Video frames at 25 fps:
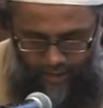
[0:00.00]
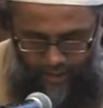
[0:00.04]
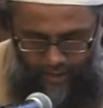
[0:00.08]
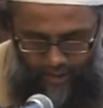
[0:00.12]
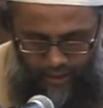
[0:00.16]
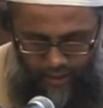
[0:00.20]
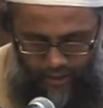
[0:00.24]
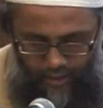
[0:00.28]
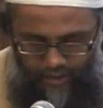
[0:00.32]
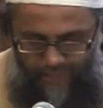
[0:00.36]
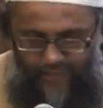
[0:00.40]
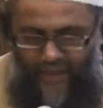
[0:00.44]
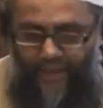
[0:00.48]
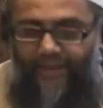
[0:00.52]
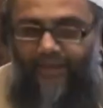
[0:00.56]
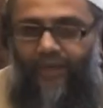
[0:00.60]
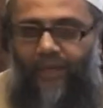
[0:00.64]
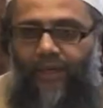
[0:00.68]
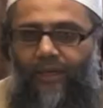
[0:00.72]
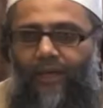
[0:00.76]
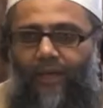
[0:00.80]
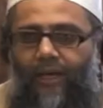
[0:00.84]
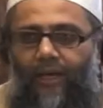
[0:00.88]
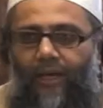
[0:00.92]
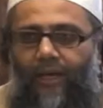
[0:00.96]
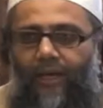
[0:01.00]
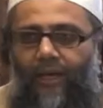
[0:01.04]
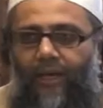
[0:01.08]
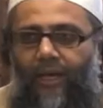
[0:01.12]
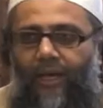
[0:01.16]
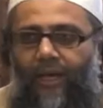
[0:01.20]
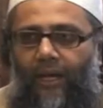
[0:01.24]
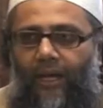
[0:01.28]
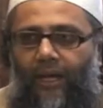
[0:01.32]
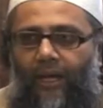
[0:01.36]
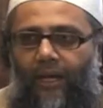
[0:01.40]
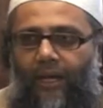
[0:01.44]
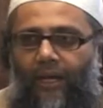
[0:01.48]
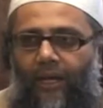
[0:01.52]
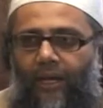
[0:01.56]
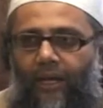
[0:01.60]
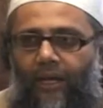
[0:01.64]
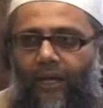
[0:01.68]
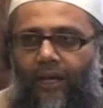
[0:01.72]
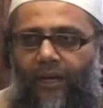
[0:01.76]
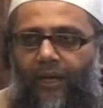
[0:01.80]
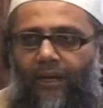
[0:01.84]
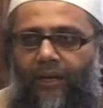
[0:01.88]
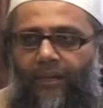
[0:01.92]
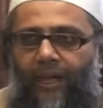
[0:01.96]
That
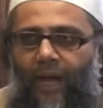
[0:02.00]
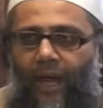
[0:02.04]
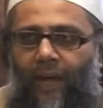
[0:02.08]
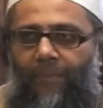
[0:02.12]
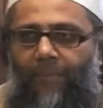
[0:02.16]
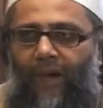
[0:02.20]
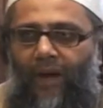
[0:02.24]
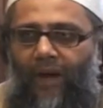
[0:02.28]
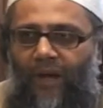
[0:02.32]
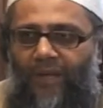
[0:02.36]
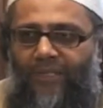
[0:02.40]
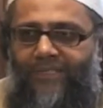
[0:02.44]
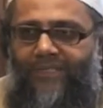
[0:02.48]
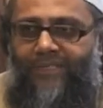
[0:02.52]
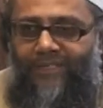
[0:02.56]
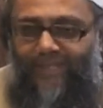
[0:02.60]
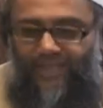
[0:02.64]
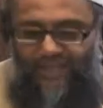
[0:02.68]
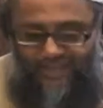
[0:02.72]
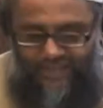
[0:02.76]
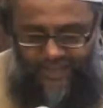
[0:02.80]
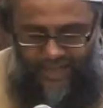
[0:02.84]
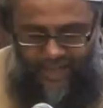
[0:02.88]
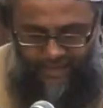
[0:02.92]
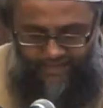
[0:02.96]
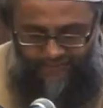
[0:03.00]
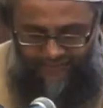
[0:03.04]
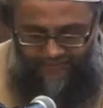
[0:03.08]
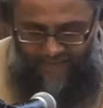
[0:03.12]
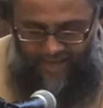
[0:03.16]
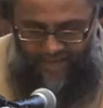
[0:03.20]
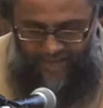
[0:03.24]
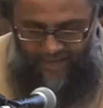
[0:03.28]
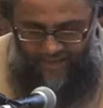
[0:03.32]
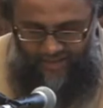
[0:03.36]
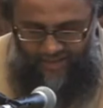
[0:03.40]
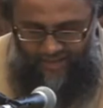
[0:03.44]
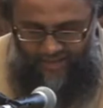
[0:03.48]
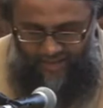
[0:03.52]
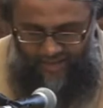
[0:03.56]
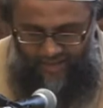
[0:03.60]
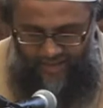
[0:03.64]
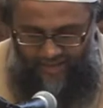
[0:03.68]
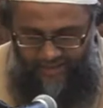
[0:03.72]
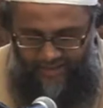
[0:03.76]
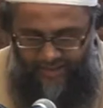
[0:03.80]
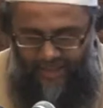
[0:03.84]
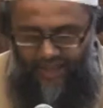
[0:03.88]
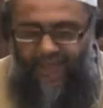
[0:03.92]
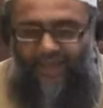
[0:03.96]
a person doesn't have faith
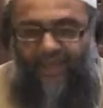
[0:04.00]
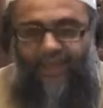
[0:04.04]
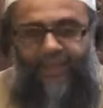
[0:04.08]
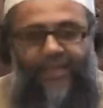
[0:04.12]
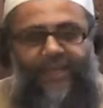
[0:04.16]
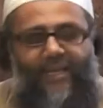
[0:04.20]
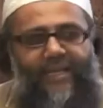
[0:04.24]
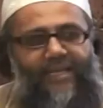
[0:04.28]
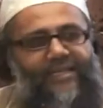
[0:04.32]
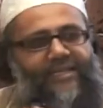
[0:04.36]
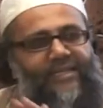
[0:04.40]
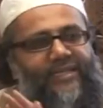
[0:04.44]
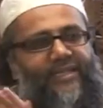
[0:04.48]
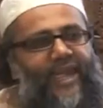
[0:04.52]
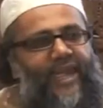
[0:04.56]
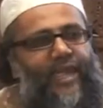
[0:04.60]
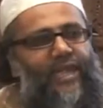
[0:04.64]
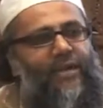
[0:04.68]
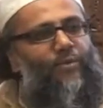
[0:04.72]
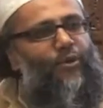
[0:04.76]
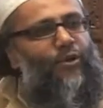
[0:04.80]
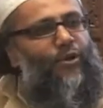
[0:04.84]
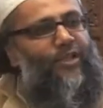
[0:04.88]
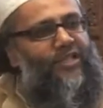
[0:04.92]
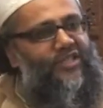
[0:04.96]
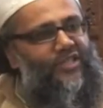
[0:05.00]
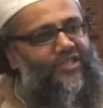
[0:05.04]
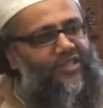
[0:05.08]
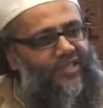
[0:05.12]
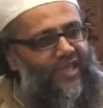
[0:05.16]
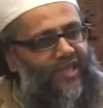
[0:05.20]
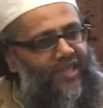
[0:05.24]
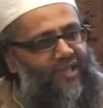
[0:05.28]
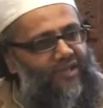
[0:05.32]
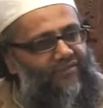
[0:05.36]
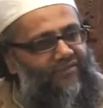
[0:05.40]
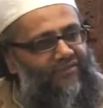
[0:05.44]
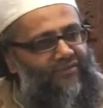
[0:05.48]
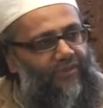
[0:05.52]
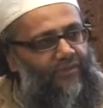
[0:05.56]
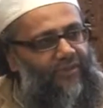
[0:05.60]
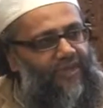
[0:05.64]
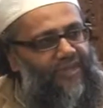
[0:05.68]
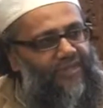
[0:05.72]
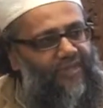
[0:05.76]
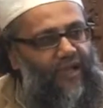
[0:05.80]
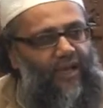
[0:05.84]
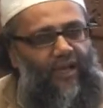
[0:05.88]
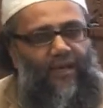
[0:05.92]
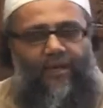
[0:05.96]
until his neighbour is safe from
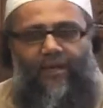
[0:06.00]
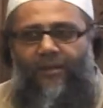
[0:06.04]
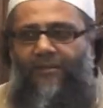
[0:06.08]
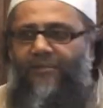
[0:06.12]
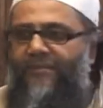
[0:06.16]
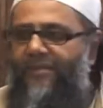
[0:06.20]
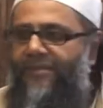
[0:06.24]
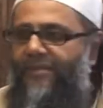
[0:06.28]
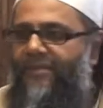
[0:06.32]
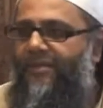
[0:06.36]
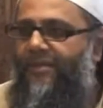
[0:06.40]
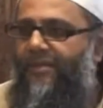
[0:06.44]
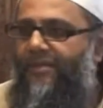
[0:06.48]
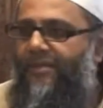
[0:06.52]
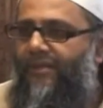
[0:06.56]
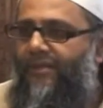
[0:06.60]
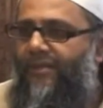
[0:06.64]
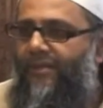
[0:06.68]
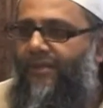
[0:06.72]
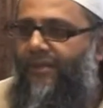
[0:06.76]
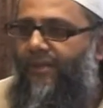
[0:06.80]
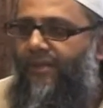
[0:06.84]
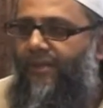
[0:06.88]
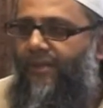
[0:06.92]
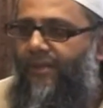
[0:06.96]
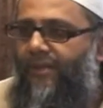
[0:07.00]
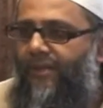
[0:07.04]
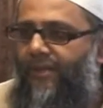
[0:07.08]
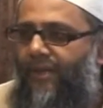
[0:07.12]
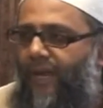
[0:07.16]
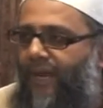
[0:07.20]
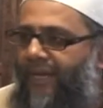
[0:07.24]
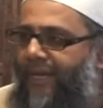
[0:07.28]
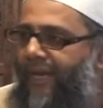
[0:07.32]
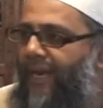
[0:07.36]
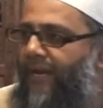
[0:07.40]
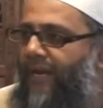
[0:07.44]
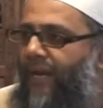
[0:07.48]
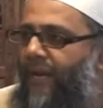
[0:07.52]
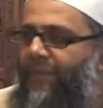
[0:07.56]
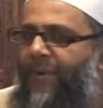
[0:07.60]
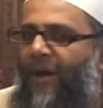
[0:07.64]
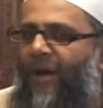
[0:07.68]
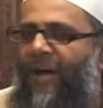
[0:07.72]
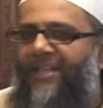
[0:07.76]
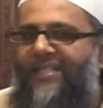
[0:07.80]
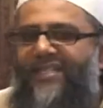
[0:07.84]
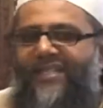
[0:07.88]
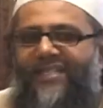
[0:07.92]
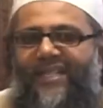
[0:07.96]
his harms. Again, a
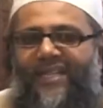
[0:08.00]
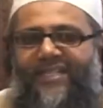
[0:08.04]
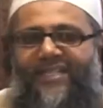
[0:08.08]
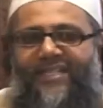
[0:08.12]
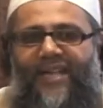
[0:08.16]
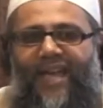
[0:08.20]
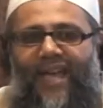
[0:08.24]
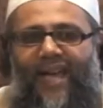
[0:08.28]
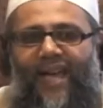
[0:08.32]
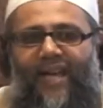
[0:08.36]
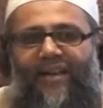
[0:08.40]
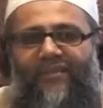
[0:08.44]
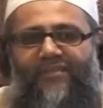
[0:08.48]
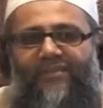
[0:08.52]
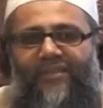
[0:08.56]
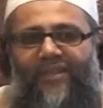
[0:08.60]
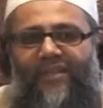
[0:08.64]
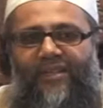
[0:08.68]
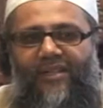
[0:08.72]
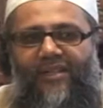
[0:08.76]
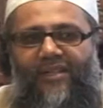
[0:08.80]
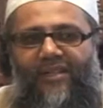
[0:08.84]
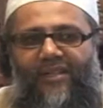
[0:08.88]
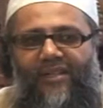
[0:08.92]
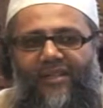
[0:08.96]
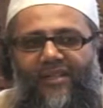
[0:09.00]
person doesn't have